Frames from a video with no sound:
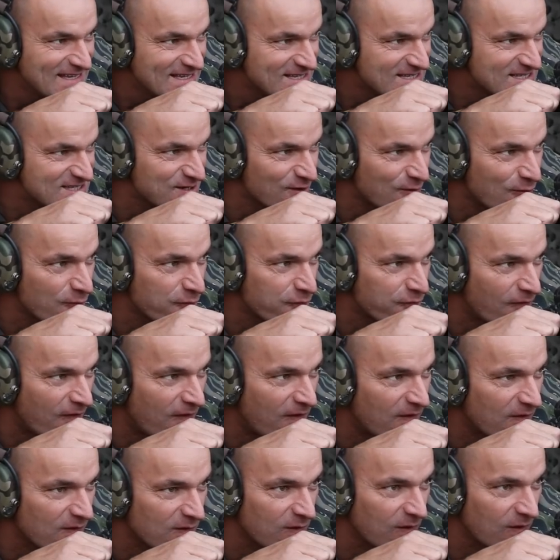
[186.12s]
So
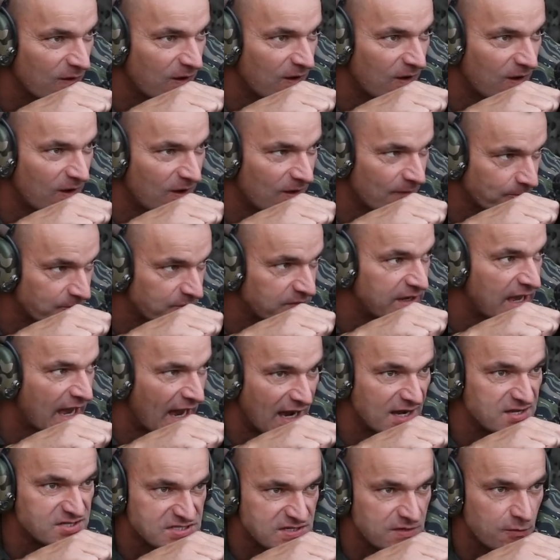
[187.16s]
far, uh, yeah,
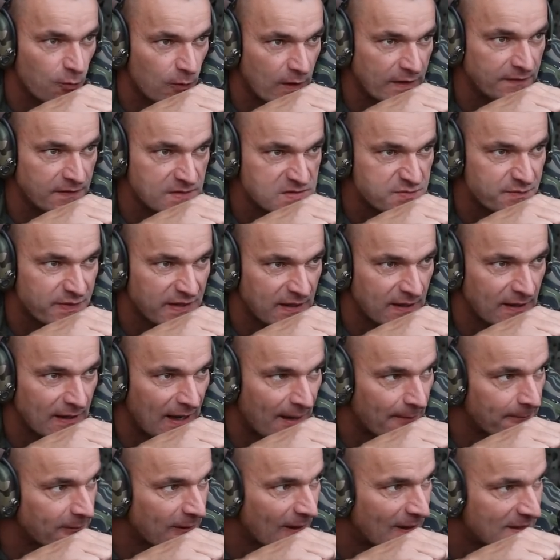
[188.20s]
I see wind is picking up,